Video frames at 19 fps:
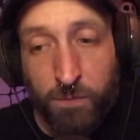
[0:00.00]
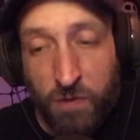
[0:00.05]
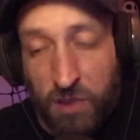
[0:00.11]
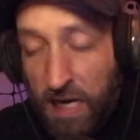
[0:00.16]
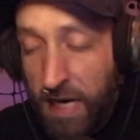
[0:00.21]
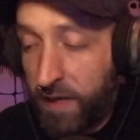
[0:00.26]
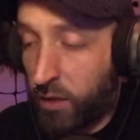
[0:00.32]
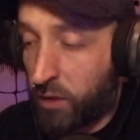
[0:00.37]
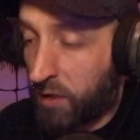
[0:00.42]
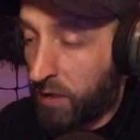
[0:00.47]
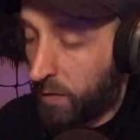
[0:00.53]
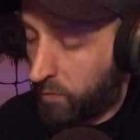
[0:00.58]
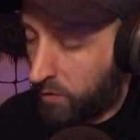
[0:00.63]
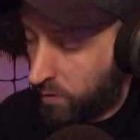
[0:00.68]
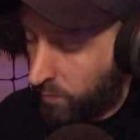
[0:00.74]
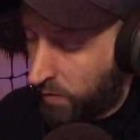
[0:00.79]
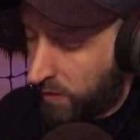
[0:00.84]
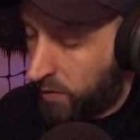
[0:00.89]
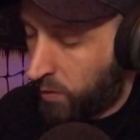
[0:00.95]
Tiger
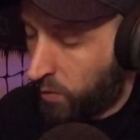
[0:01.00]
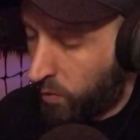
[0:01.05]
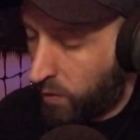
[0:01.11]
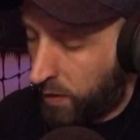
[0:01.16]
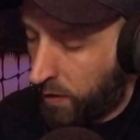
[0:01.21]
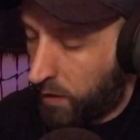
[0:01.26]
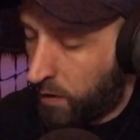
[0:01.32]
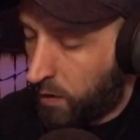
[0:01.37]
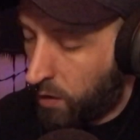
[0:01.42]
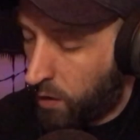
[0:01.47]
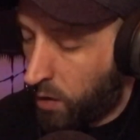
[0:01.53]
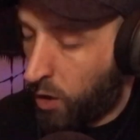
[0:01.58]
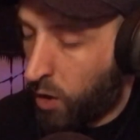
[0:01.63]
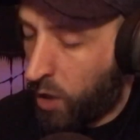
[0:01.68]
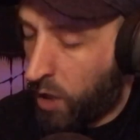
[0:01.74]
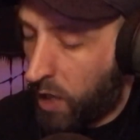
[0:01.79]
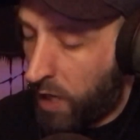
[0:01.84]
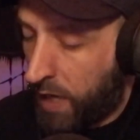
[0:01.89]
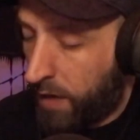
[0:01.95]
seems to be doing
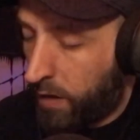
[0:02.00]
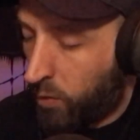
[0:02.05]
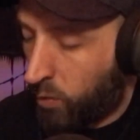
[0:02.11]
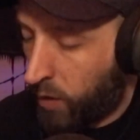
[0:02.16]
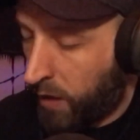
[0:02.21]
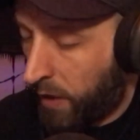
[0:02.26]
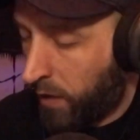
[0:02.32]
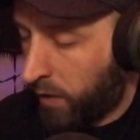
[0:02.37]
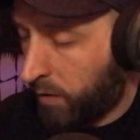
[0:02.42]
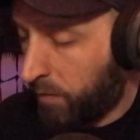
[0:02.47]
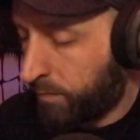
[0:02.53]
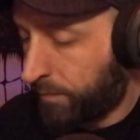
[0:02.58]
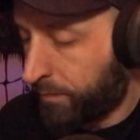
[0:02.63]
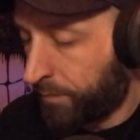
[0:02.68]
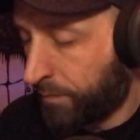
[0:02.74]
A-okay.